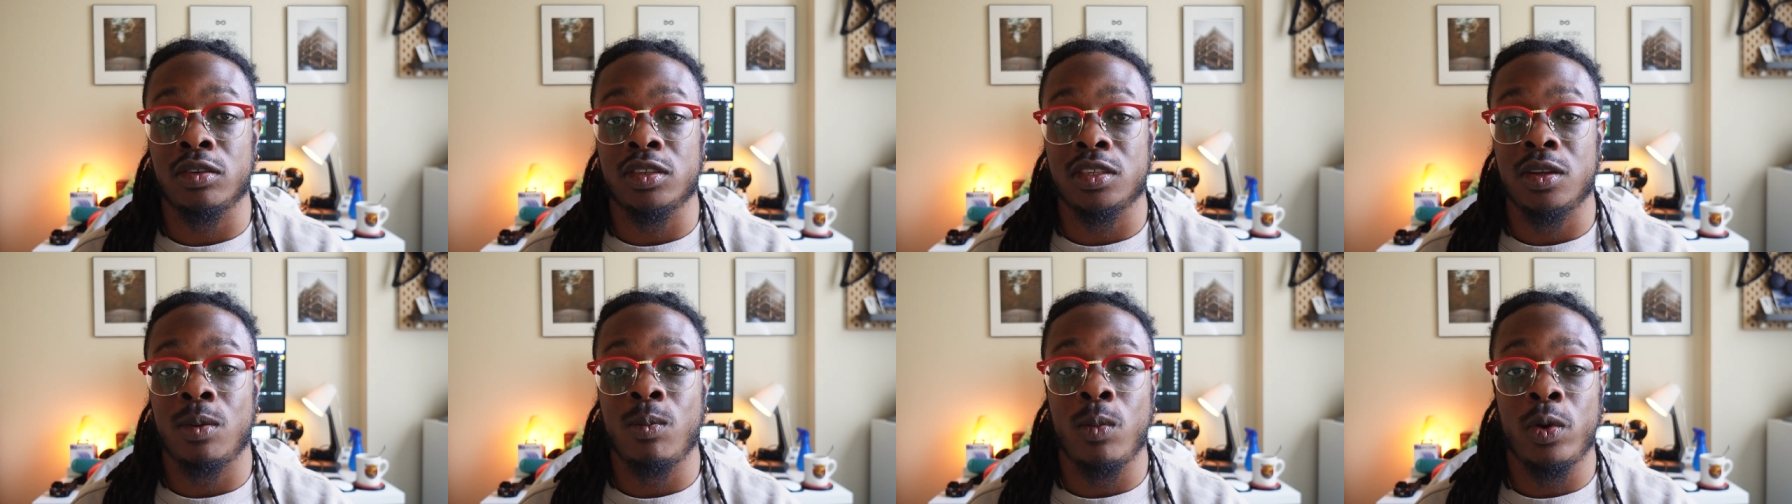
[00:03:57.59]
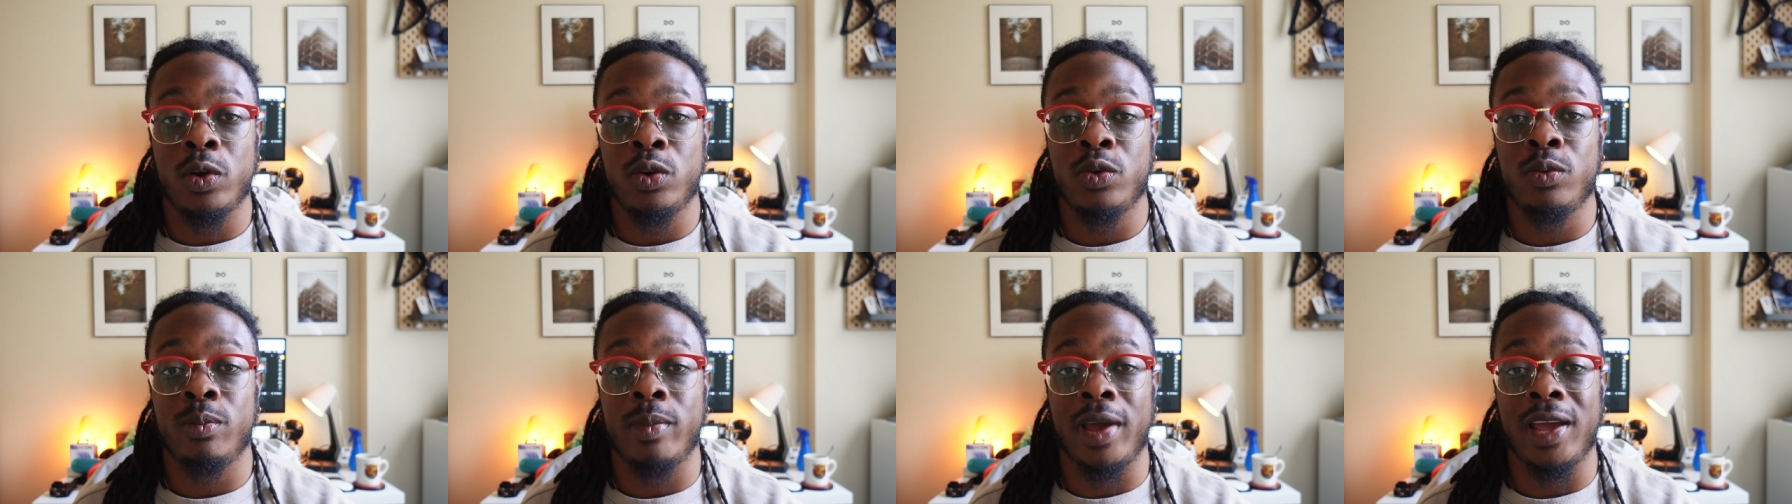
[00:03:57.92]

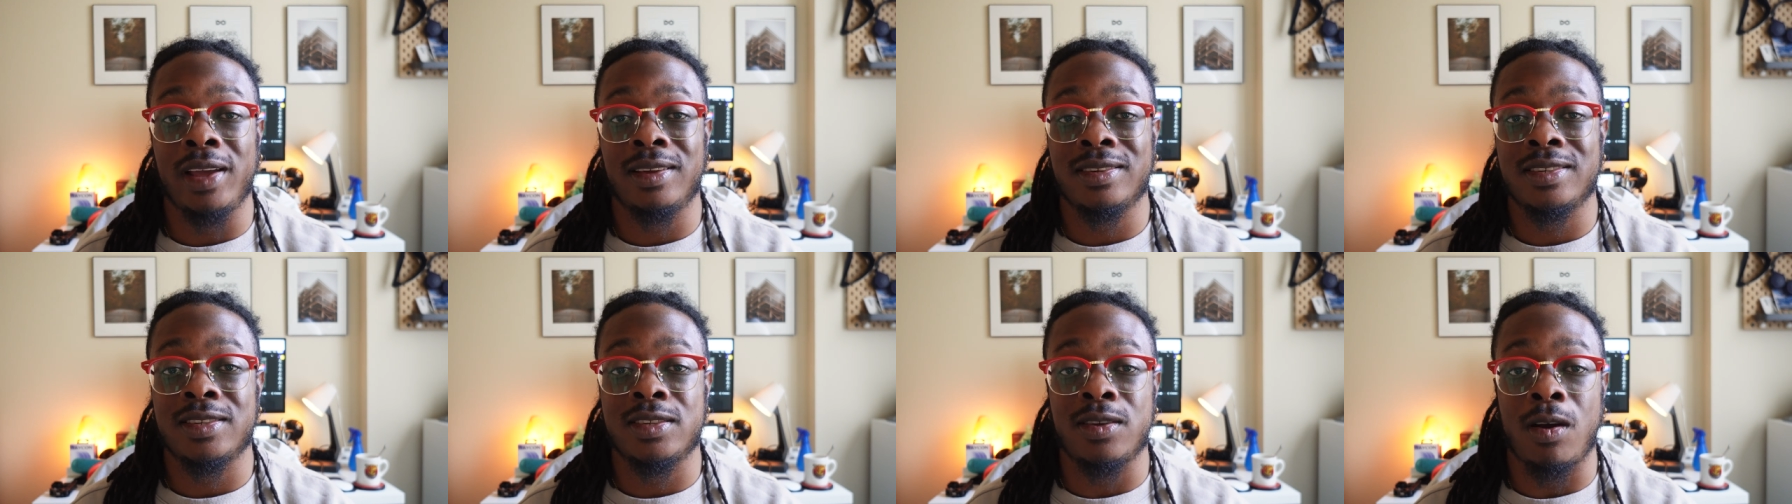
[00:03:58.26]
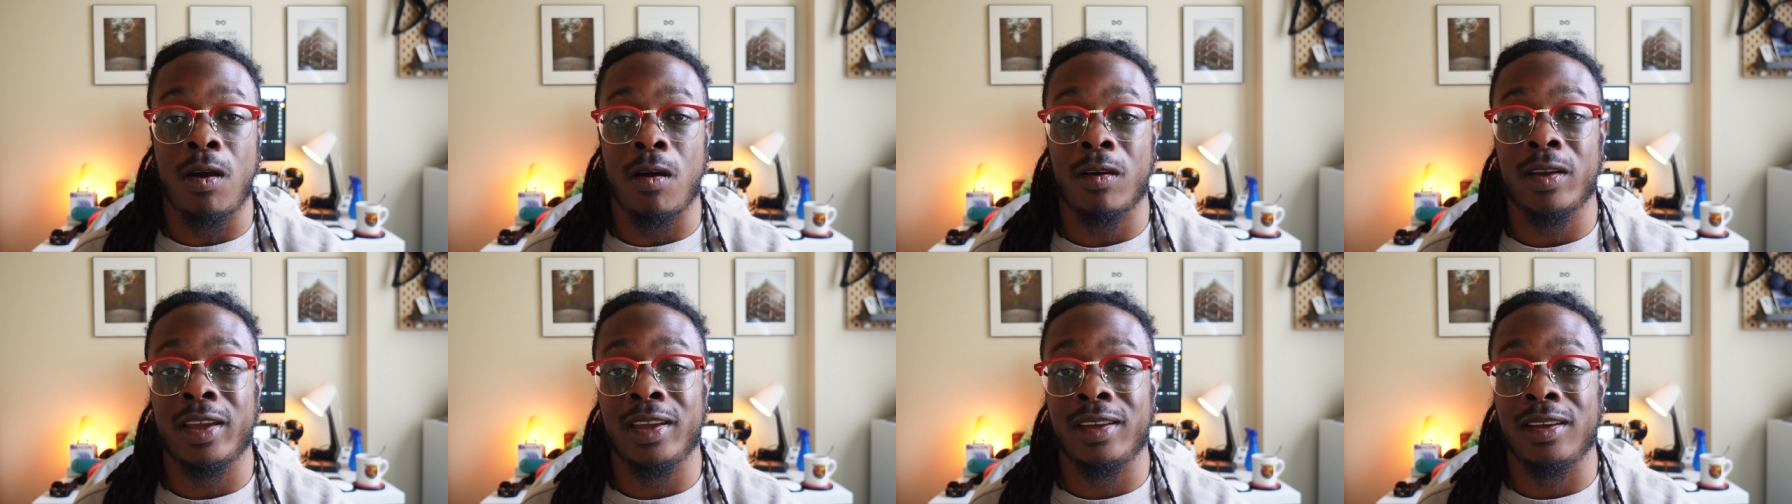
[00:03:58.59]
someone who makes
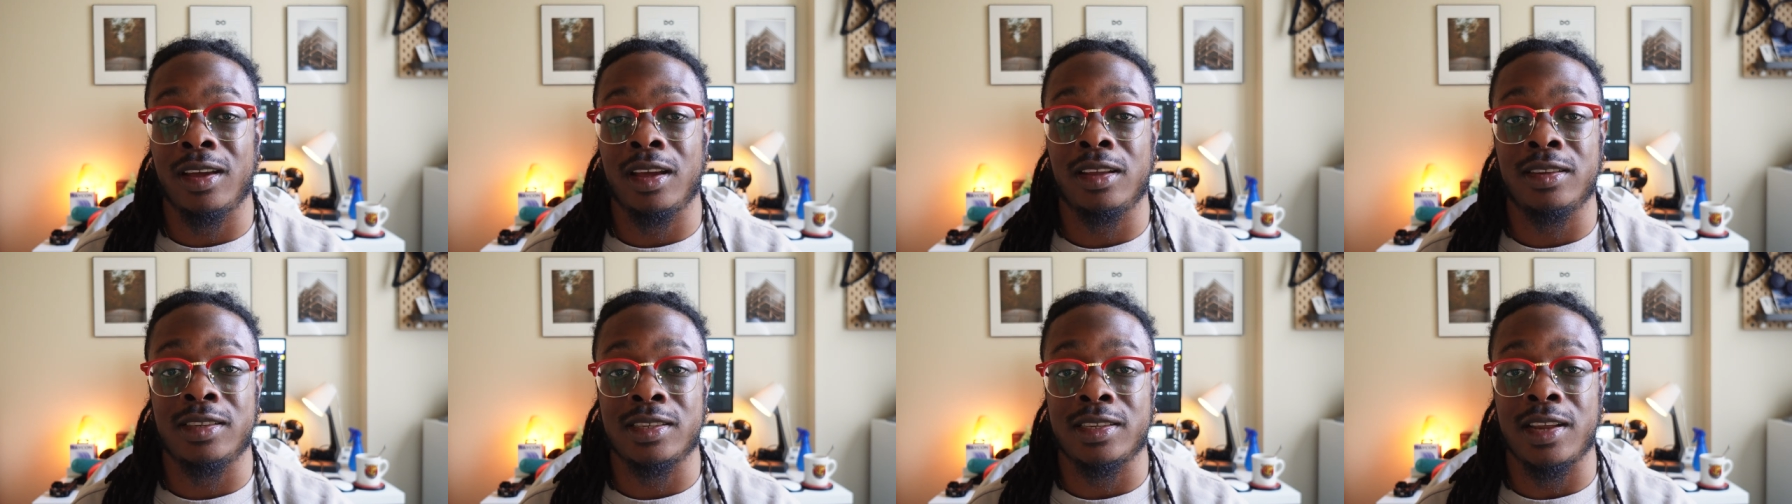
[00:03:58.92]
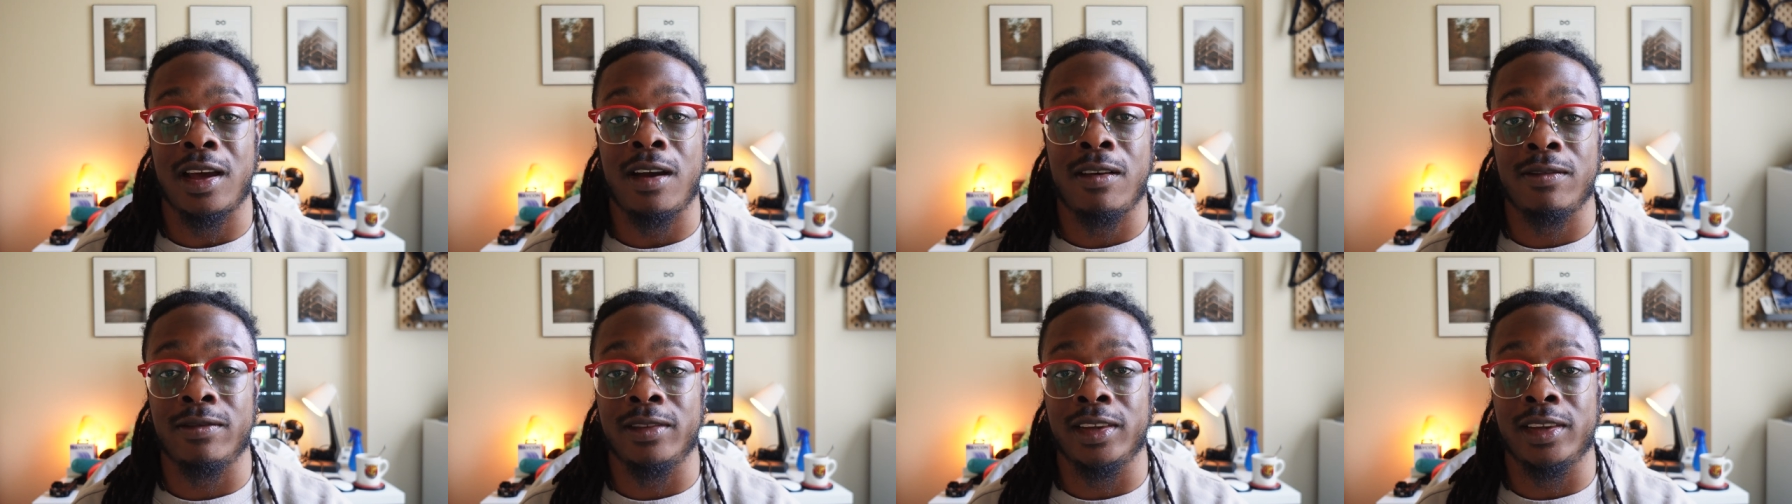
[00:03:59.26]
talking head style